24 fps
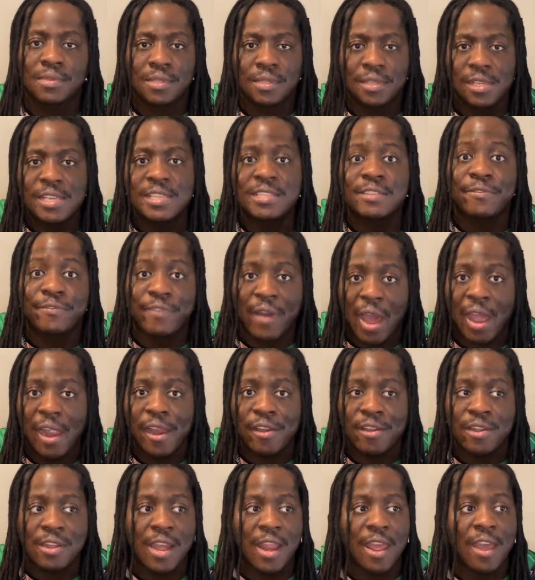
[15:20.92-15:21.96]
he's
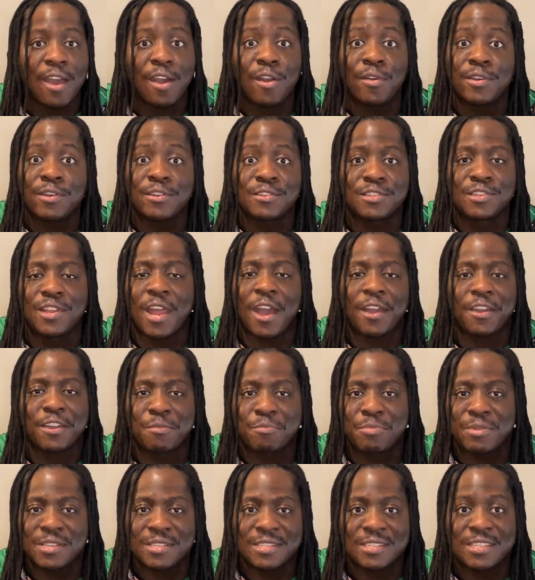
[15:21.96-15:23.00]
fired now and there's not going
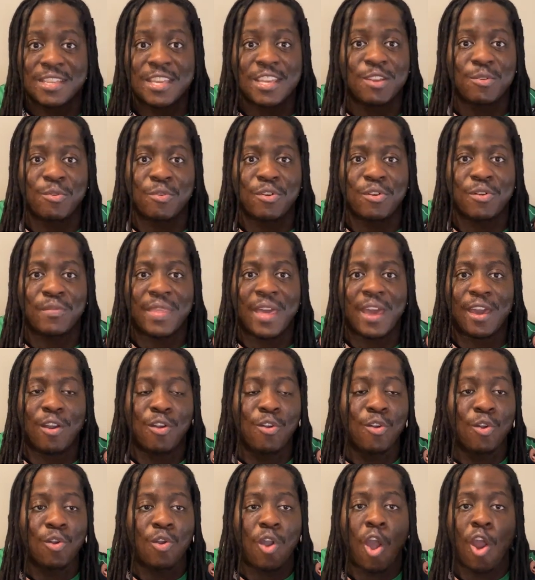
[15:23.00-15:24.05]
to be a sequel, and that
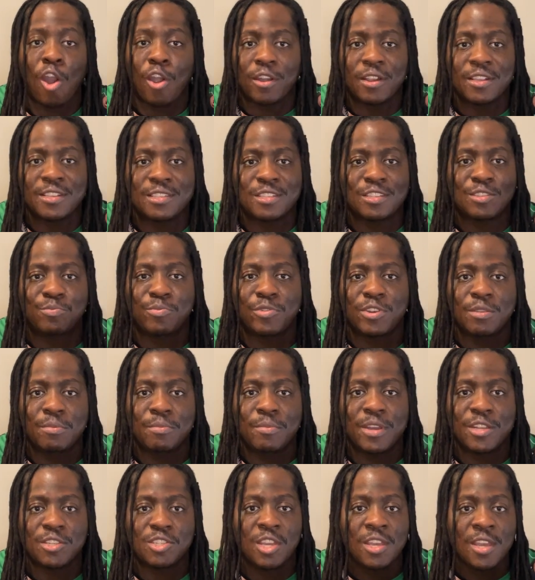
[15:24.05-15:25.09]
whole arc is pretty
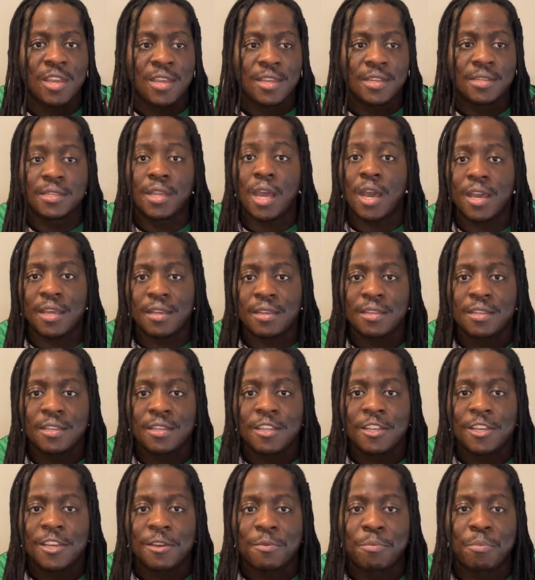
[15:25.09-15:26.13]
much done.
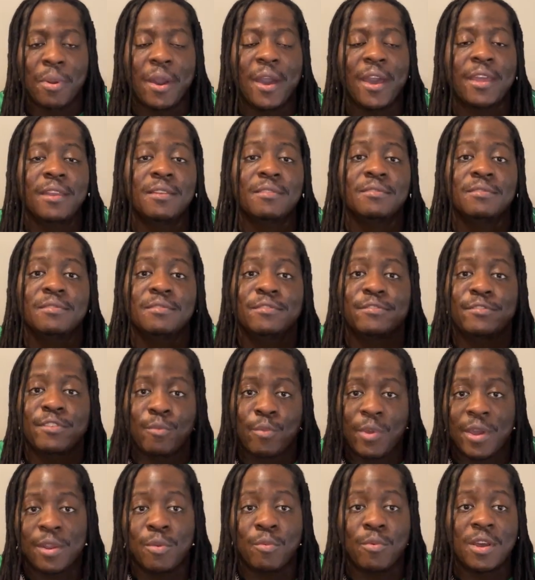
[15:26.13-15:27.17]
But for
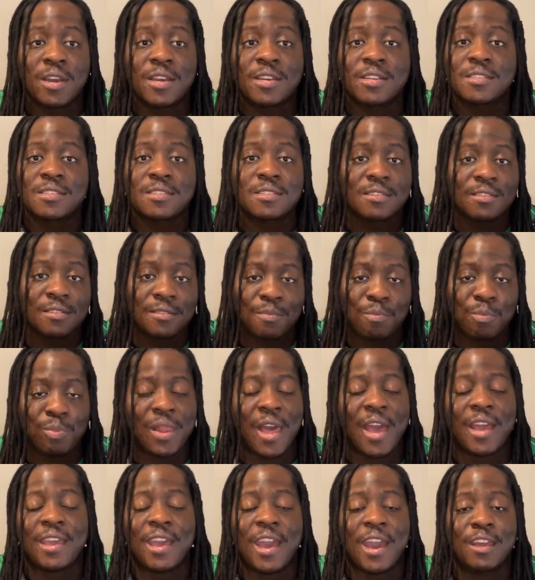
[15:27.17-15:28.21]
what it was,
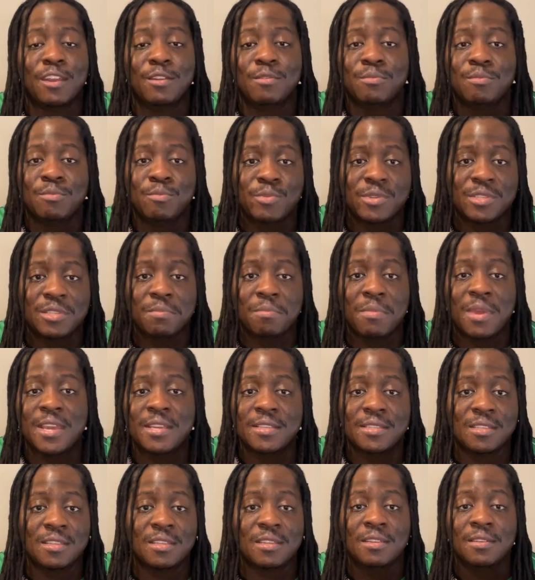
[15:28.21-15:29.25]
Black Adam was
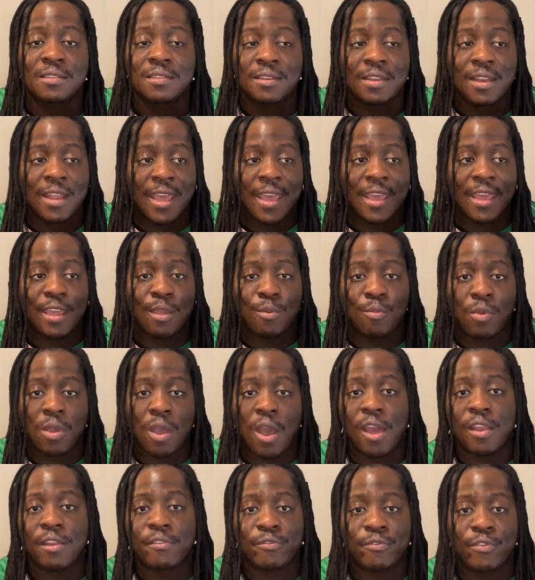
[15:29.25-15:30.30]
amazing. And
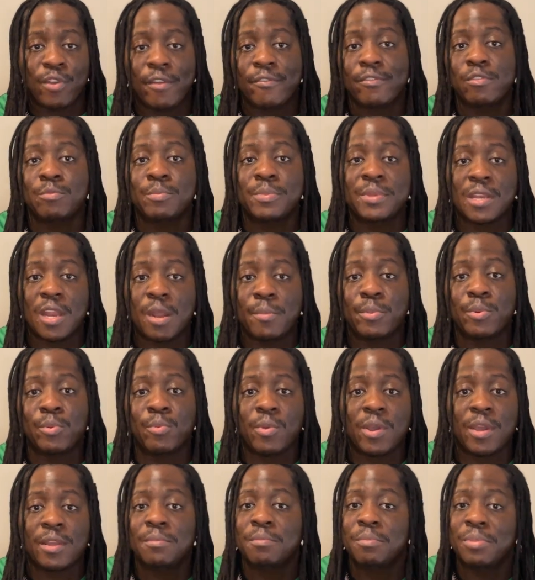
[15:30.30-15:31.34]
Wakanda Forever would be number
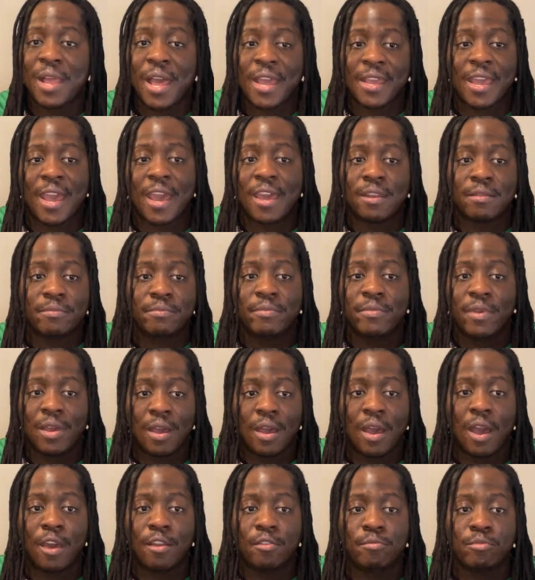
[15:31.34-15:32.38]
one. Black Adam,
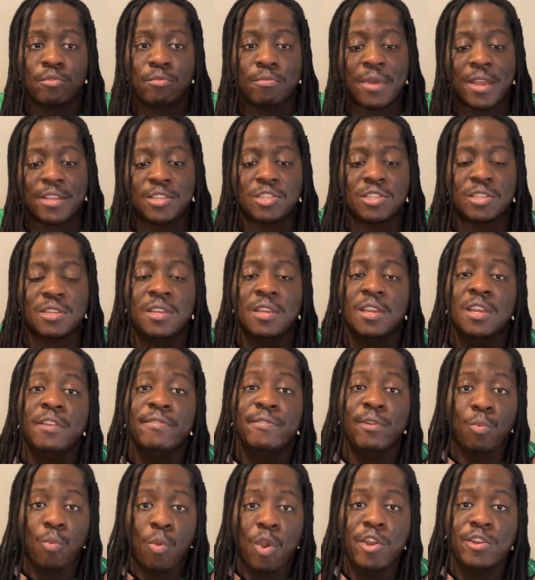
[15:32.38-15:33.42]
honorable mention.
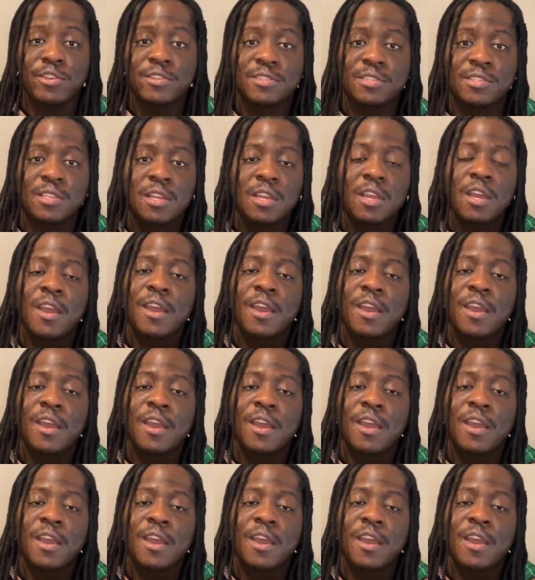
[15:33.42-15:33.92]
The worst?